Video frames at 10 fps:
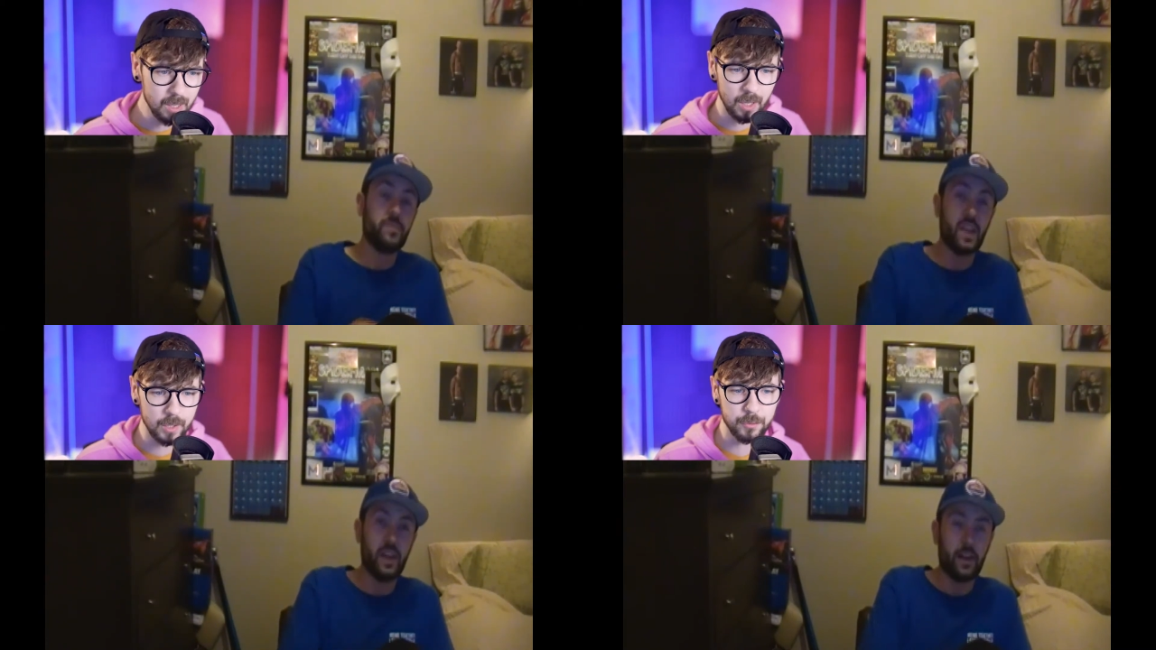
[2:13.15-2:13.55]
Speaker 1: A
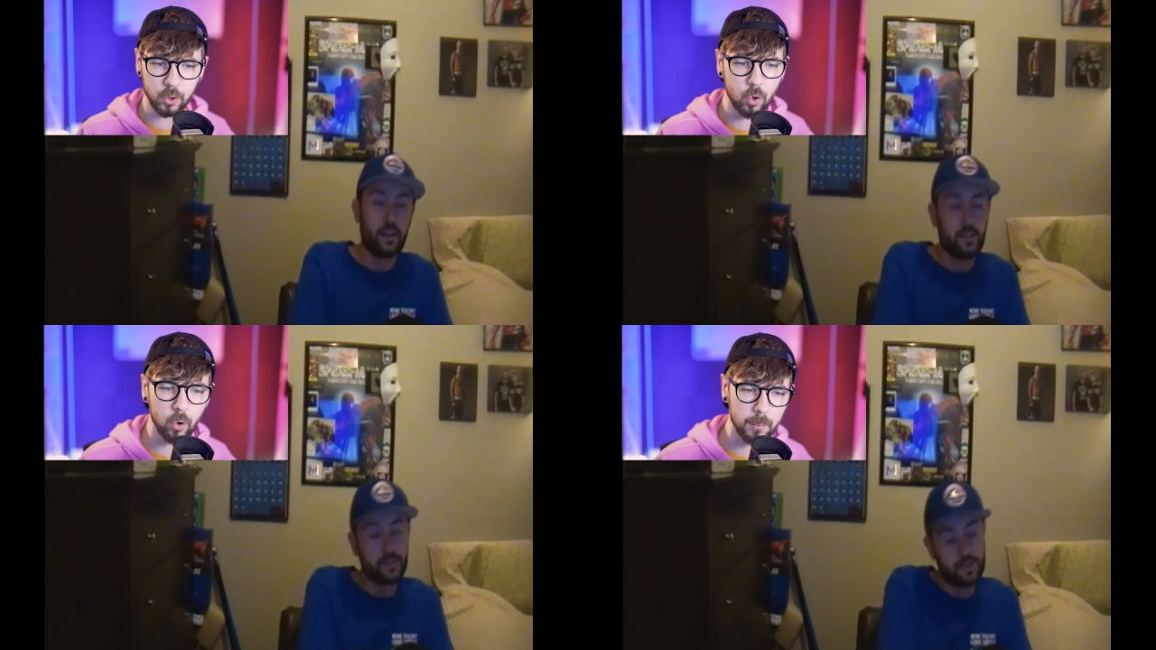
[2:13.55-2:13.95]
lot yeah. of your
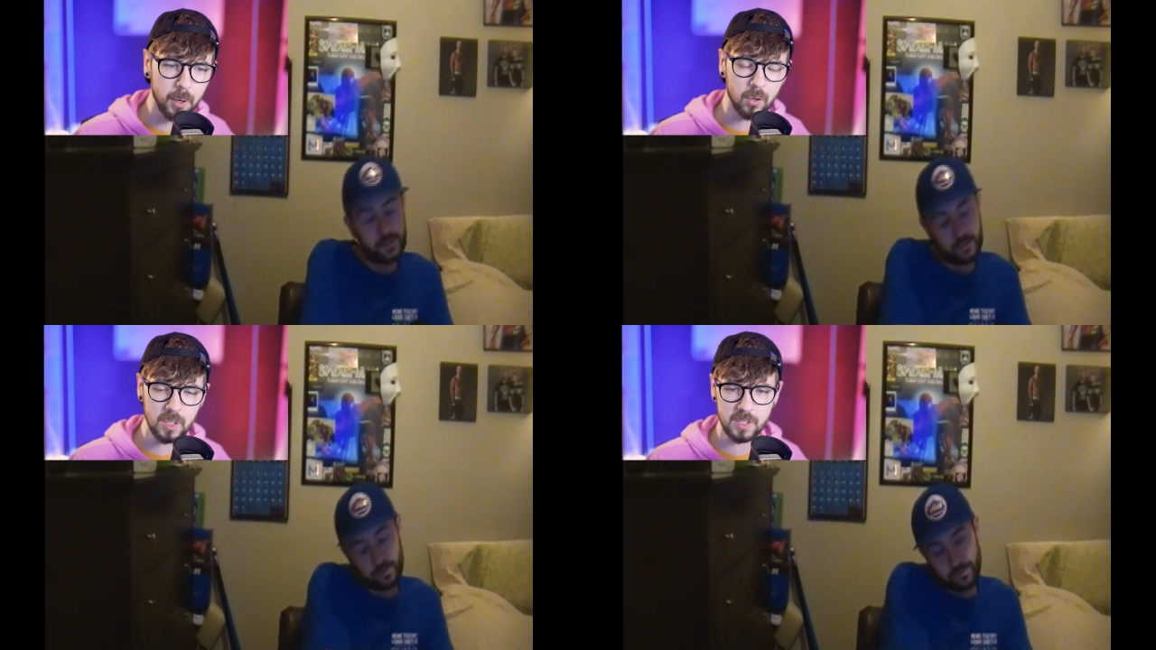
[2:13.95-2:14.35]
core
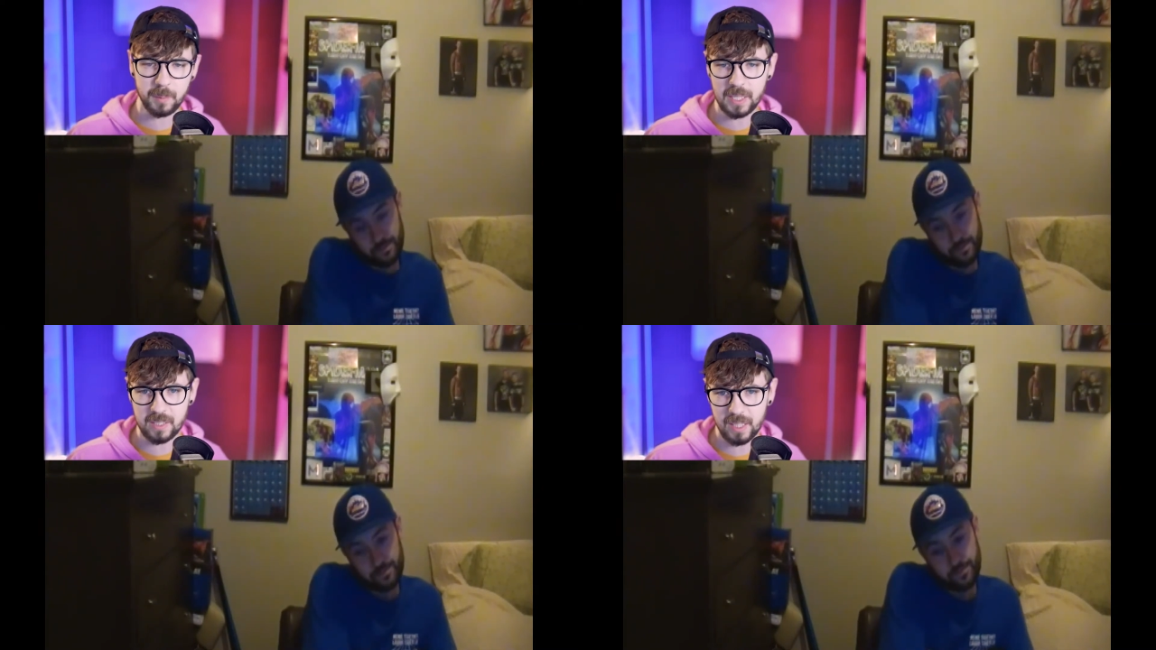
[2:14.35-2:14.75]
morals
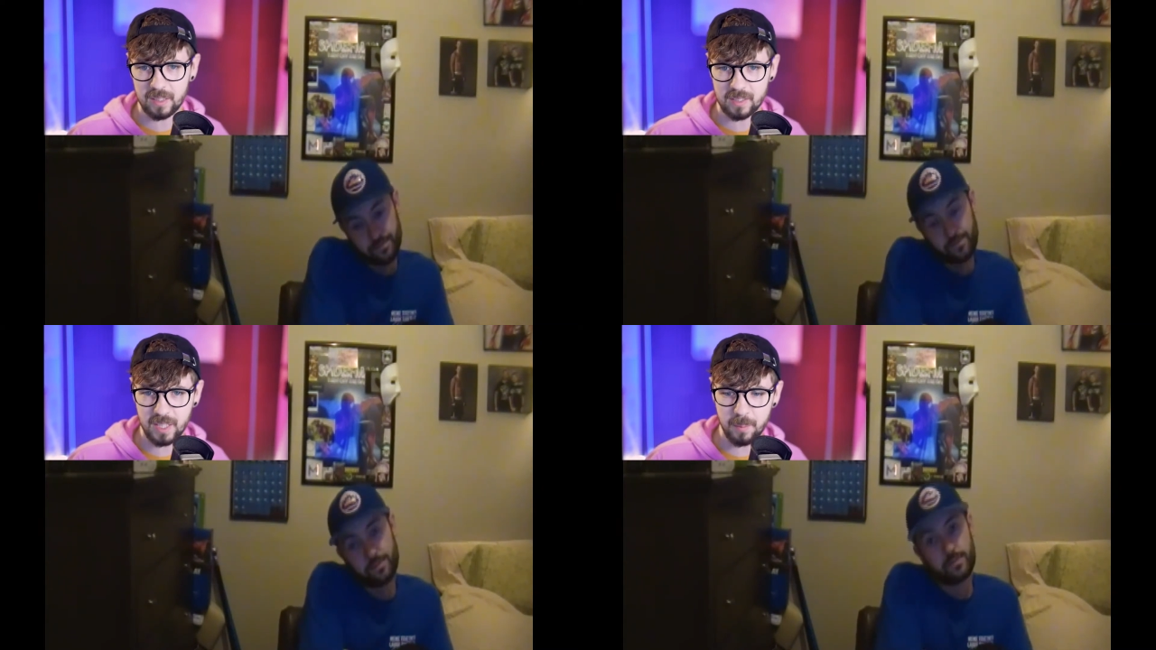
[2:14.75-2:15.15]
might stay
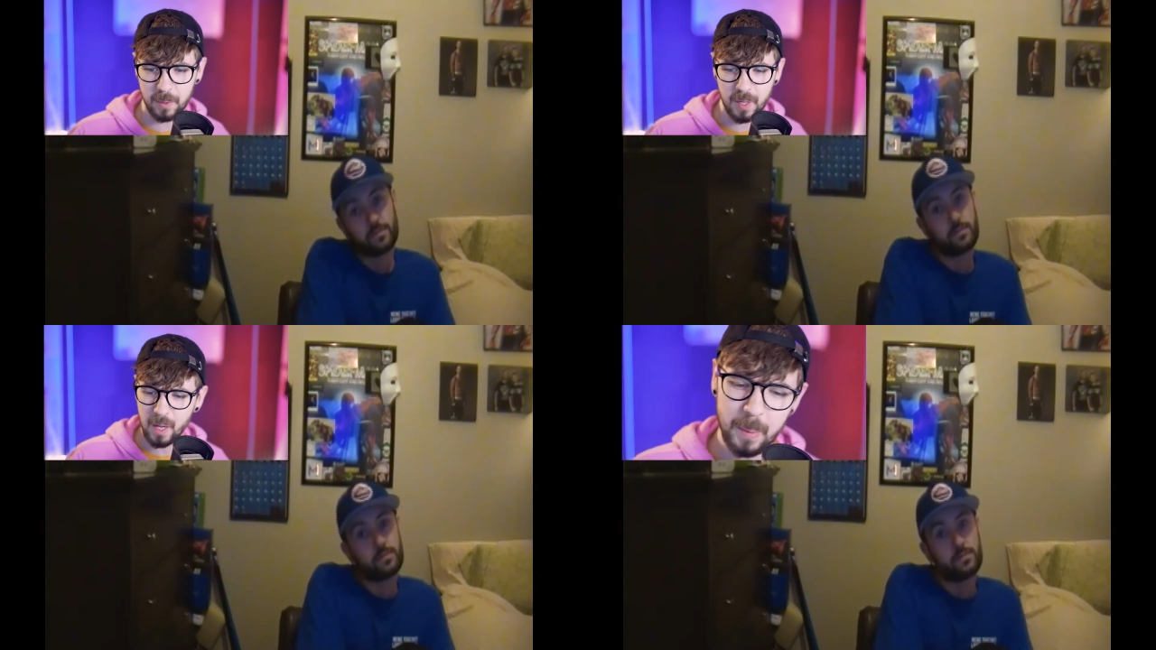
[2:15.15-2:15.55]
the same,
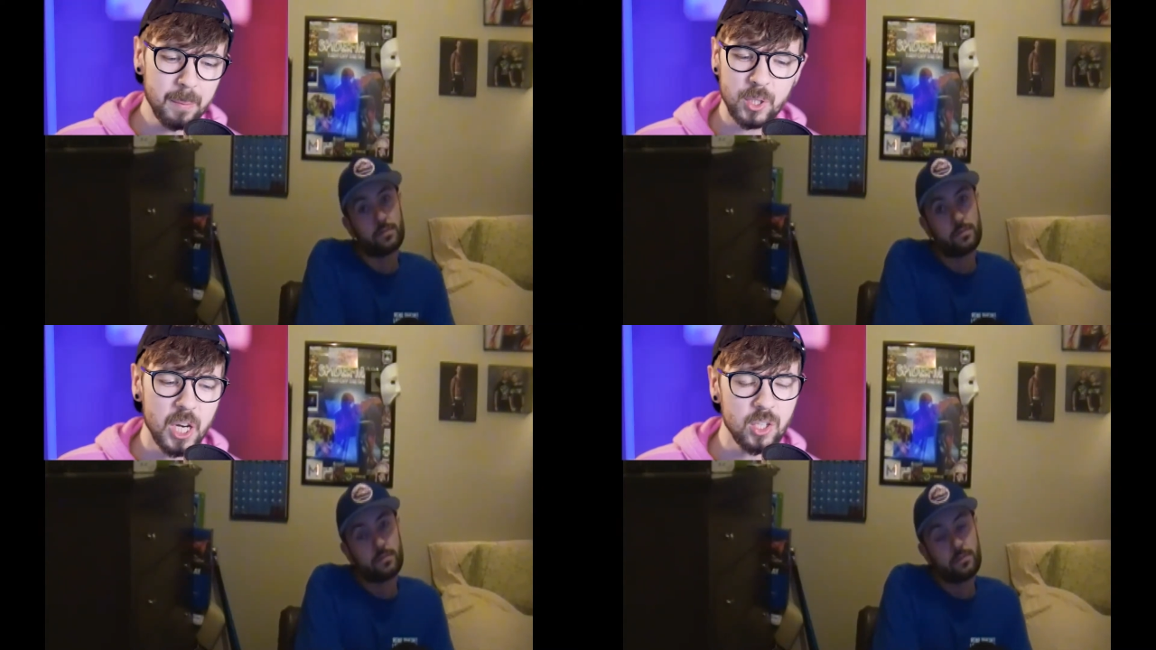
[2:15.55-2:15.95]
but
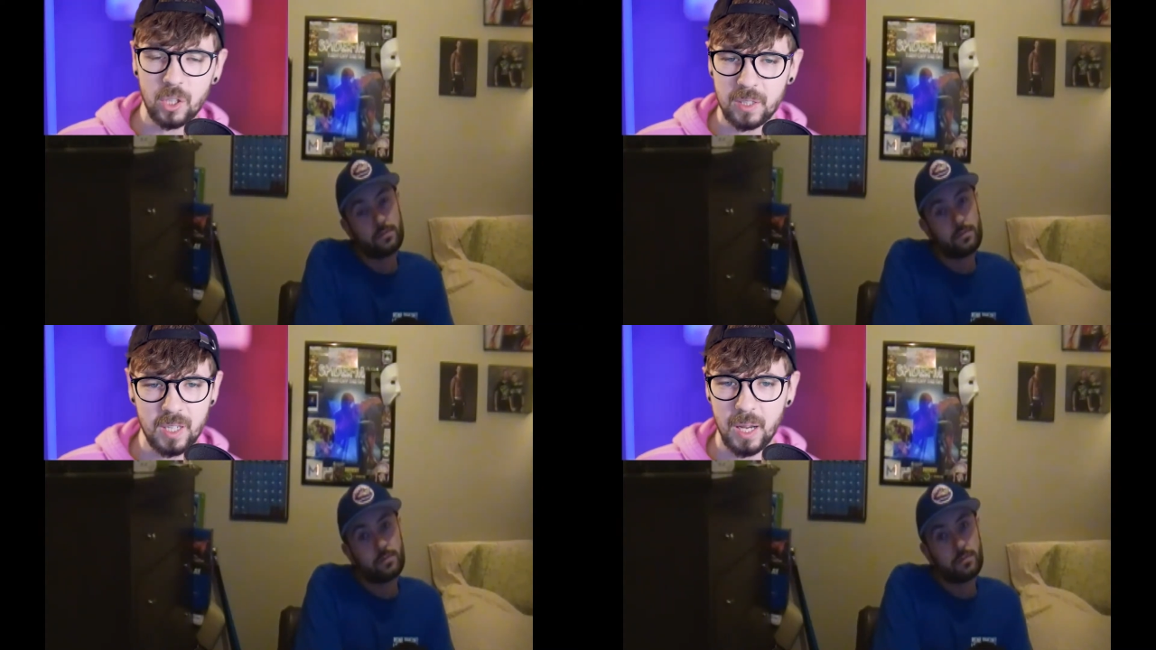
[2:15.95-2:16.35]
people change
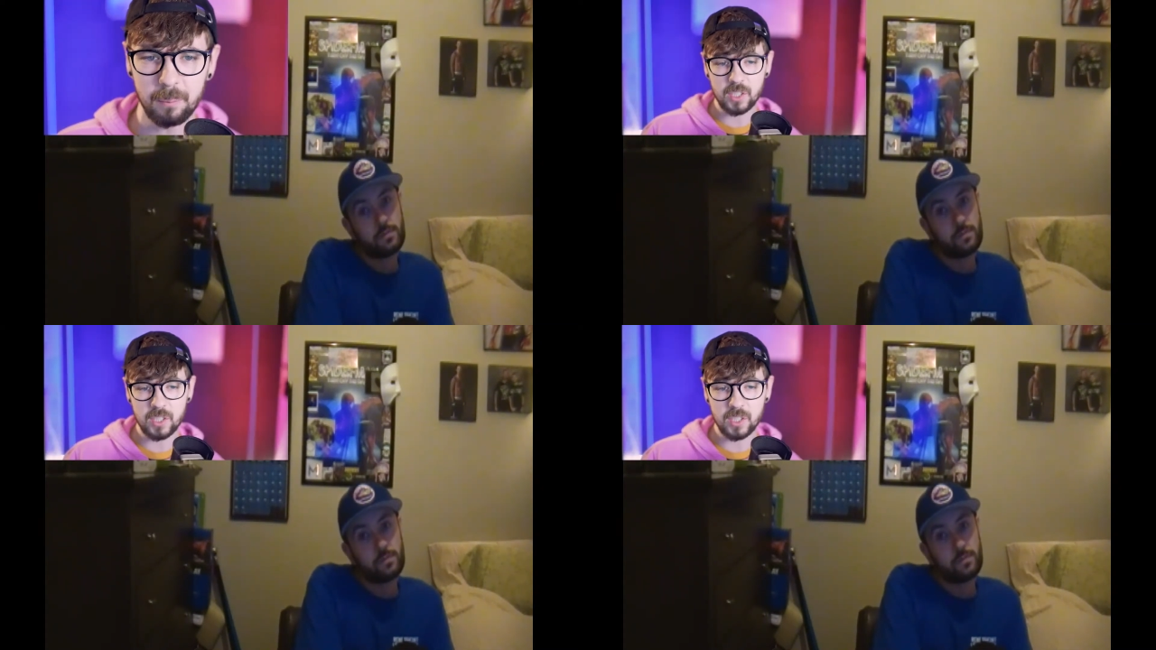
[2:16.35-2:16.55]
all the time.